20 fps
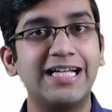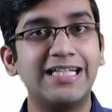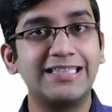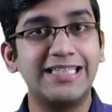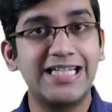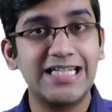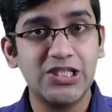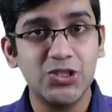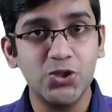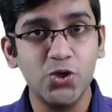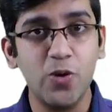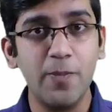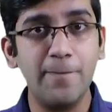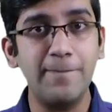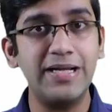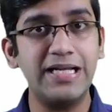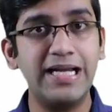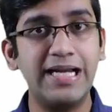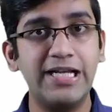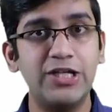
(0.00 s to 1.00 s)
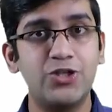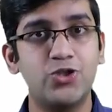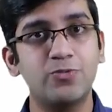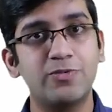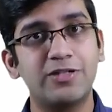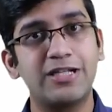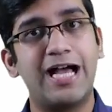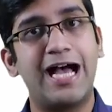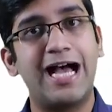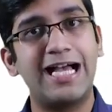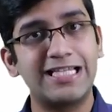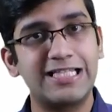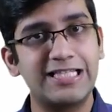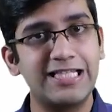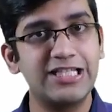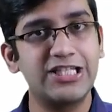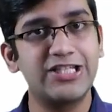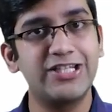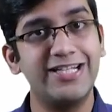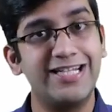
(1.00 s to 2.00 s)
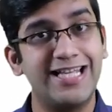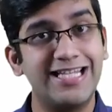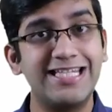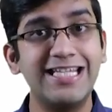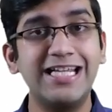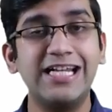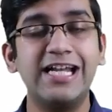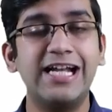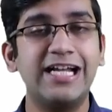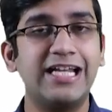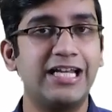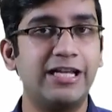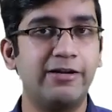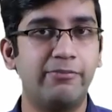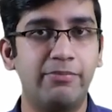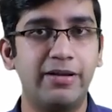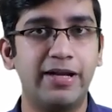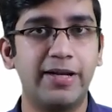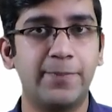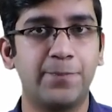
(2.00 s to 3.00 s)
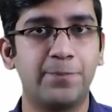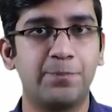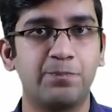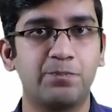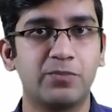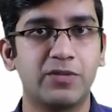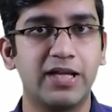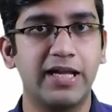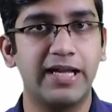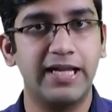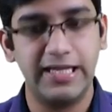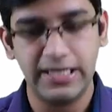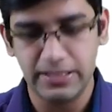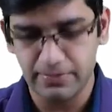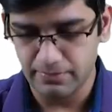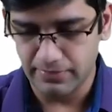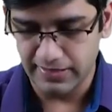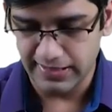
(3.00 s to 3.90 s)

There is no benign tumor as such designated in blood. In